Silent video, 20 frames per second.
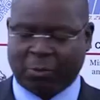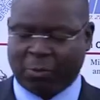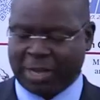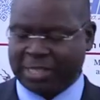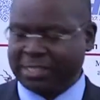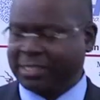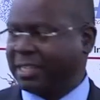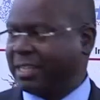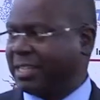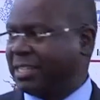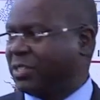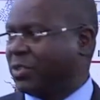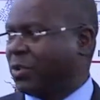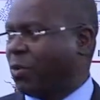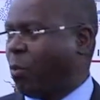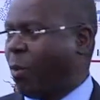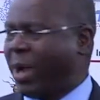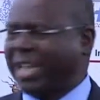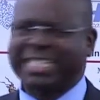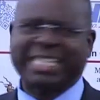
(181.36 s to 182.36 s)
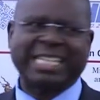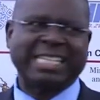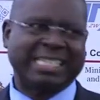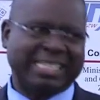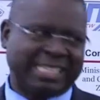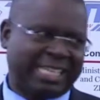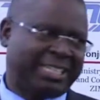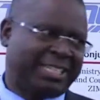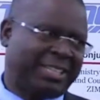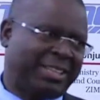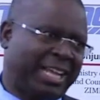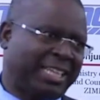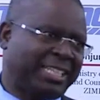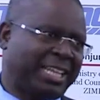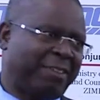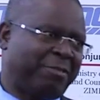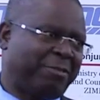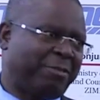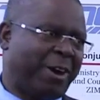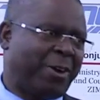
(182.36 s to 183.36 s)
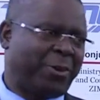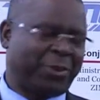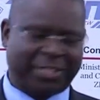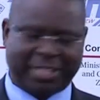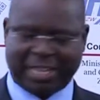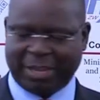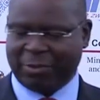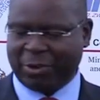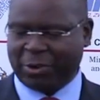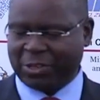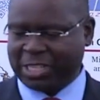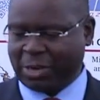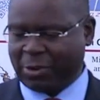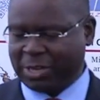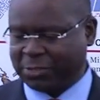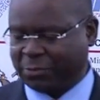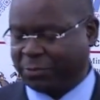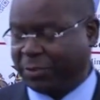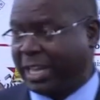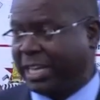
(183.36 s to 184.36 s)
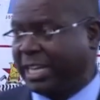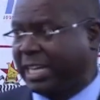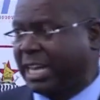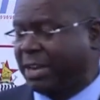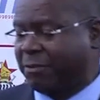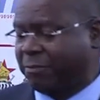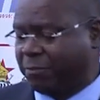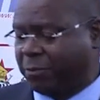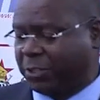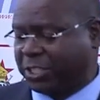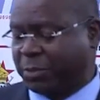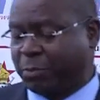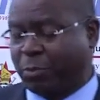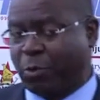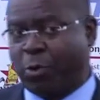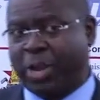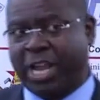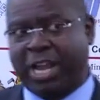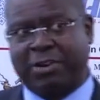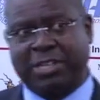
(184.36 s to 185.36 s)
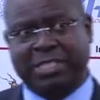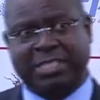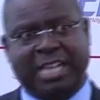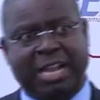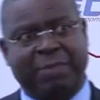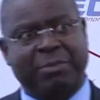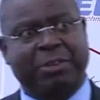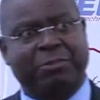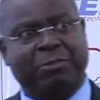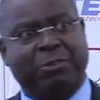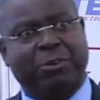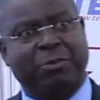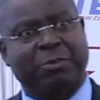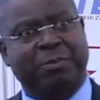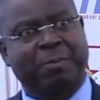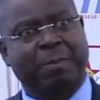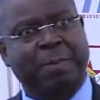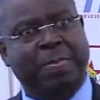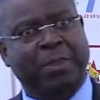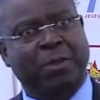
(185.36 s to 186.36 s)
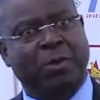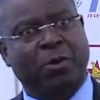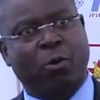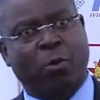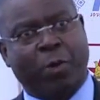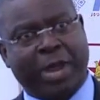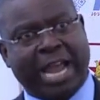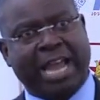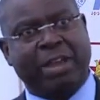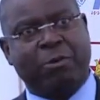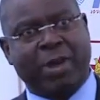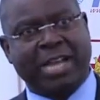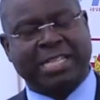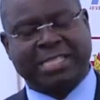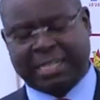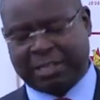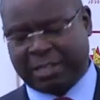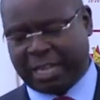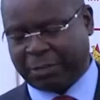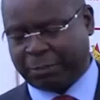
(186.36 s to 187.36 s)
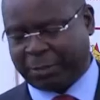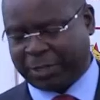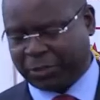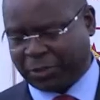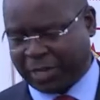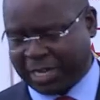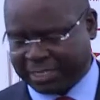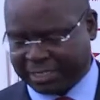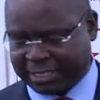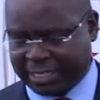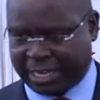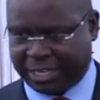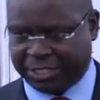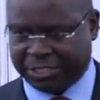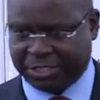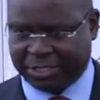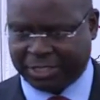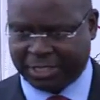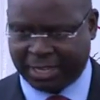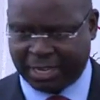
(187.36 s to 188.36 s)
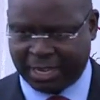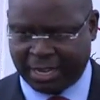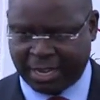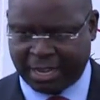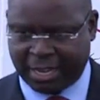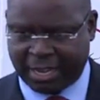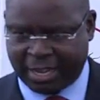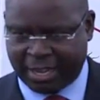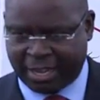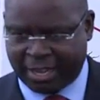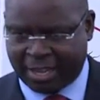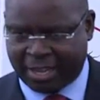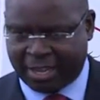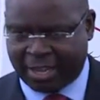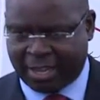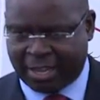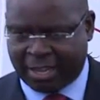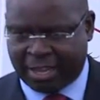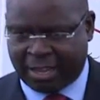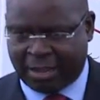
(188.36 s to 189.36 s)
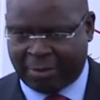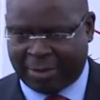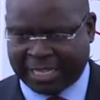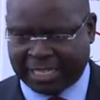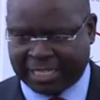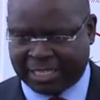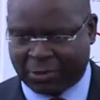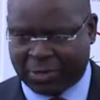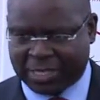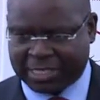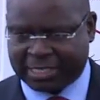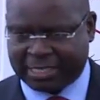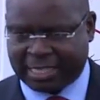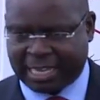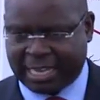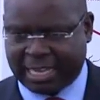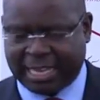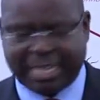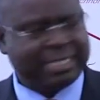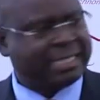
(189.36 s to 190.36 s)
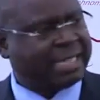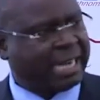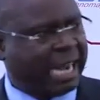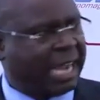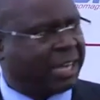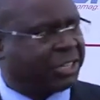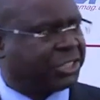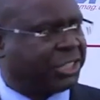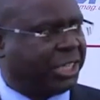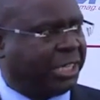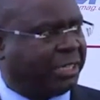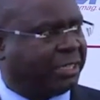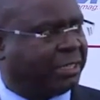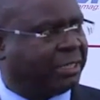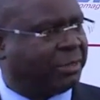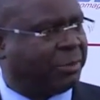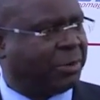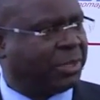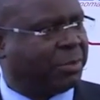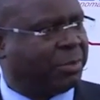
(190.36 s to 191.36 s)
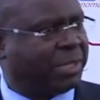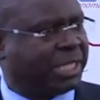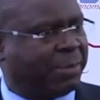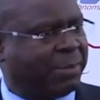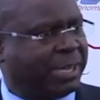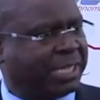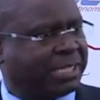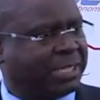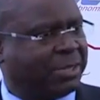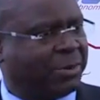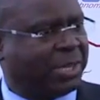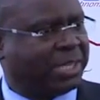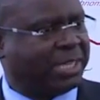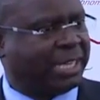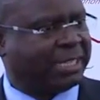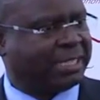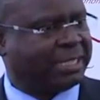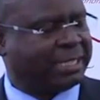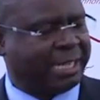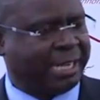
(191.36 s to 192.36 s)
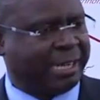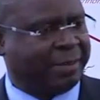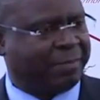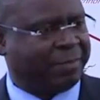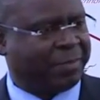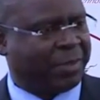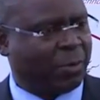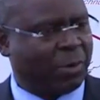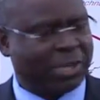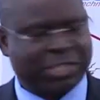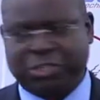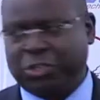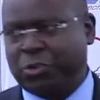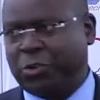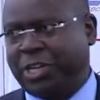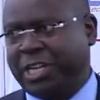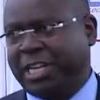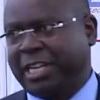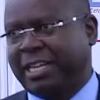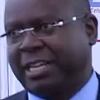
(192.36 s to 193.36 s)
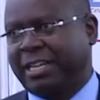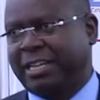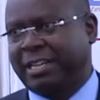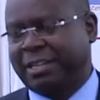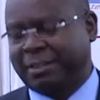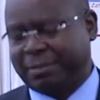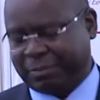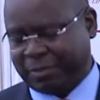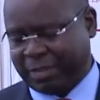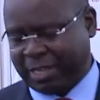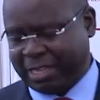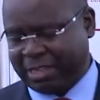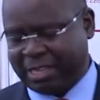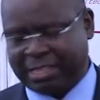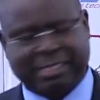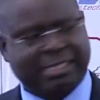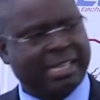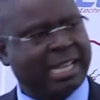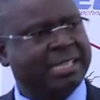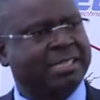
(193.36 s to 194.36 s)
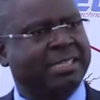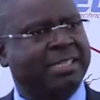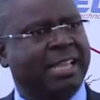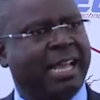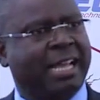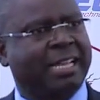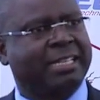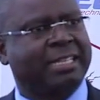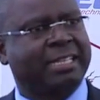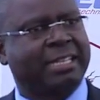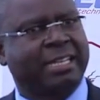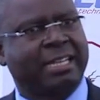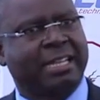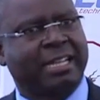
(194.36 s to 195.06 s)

question is, what is it that I found there? Because I was fairly comfortable where I was coming from, or where I was at that particular stage. But it was the interaction with Mr. Masiwa that was unique, in the sense that